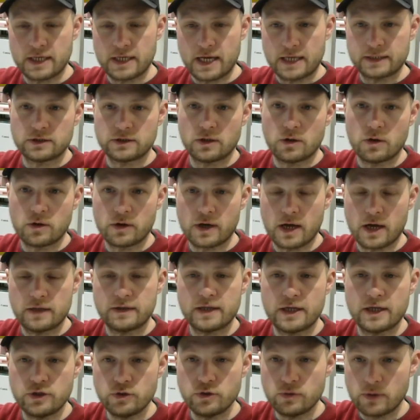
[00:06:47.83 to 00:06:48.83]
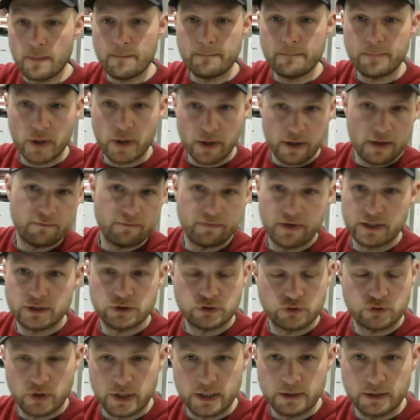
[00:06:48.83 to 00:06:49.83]
catalog, and then you can buy
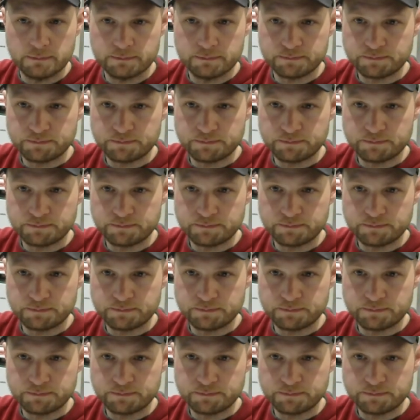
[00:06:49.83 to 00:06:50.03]
inventory